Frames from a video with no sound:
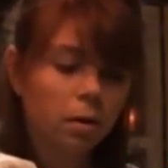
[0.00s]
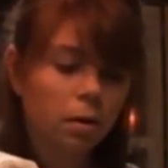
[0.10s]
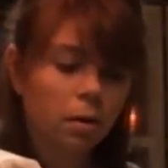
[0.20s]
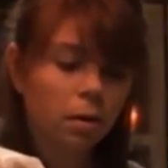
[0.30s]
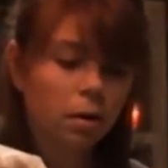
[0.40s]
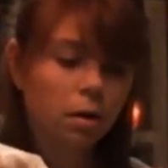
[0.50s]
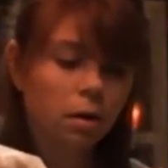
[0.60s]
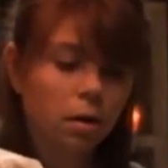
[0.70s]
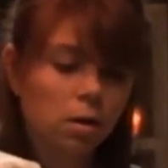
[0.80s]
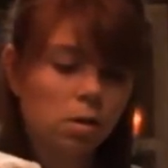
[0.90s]

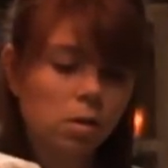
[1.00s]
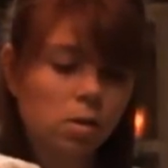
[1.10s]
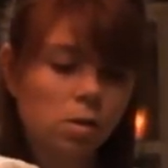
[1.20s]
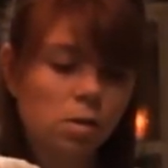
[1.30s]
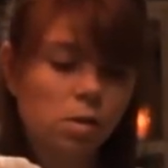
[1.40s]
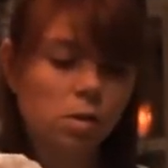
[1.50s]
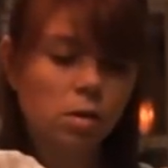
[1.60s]
(no one is talking)